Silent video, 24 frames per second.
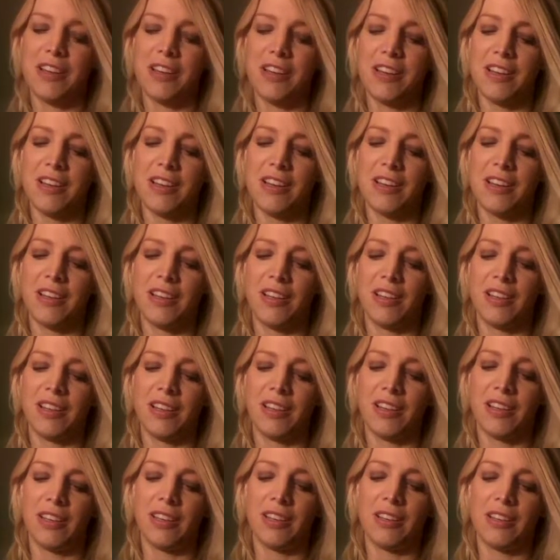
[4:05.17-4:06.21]

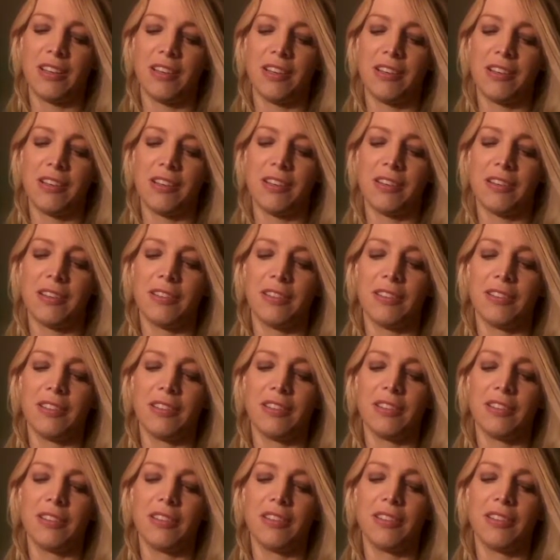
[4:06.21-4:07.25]

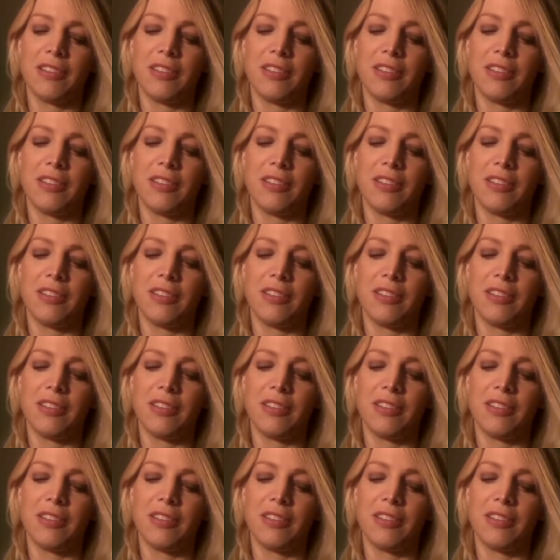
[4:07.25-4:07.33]
[no speech]